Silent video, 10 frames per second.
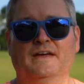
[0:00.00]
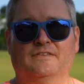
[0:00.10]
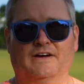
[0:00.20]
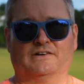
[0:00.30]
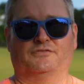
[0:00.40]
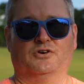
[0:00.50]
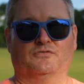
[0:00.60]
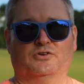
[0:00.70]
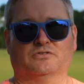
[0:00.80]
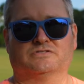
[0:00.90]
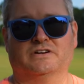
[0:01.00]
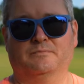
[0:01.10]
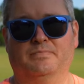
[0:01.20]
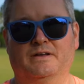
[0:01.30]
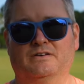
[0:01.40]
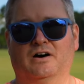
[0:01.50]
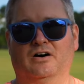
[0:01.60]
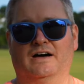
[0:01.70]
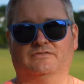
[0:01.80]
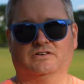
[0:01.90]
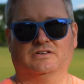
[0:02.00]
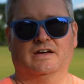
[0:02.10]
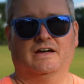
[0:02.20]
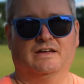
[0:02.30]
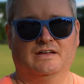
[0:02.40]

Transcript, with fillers: Thanks for your viewership, and y'all have a good day.